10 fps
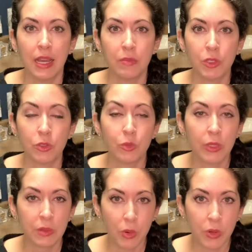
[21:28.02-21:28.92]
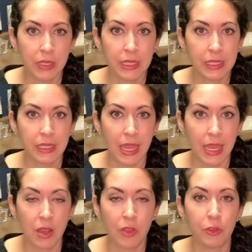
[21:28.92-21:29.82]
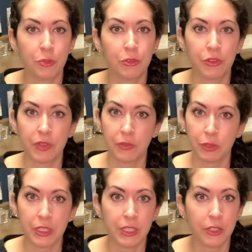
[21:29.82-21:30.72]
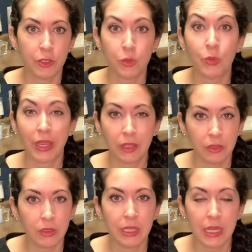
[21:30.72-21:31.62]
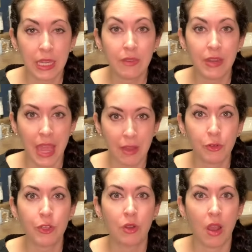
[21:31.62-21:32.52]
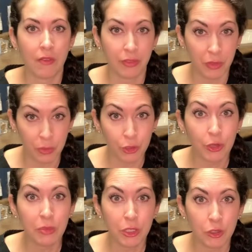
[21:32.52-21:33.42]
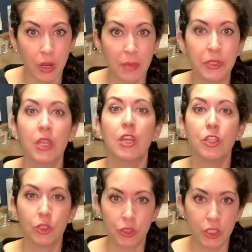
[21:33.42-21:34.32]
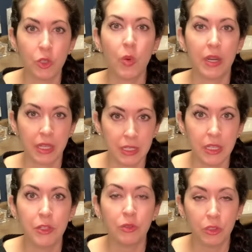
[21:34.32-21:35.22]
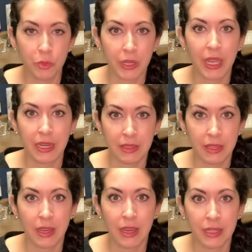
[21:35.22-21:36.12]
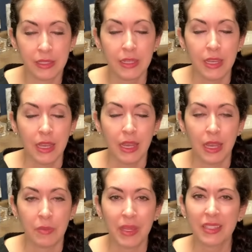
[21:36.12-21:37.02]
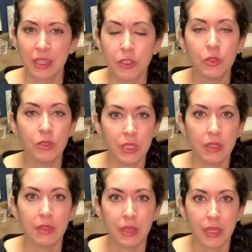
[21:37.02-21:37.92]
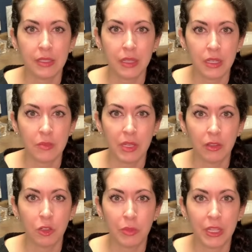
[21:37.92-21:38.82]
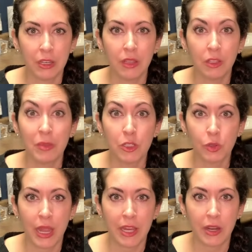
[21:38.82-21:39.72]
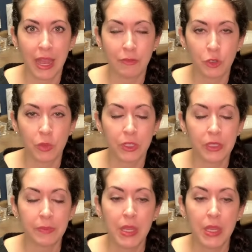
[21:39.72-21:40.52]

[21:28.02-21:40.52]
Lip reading: So it's really important to stay on those preservative-free tears regularly. Even after you're off of the prescription drops, you'll still want to continue lubricating the eyes because I do see that the eyes tend to be a little bit drier afterwards.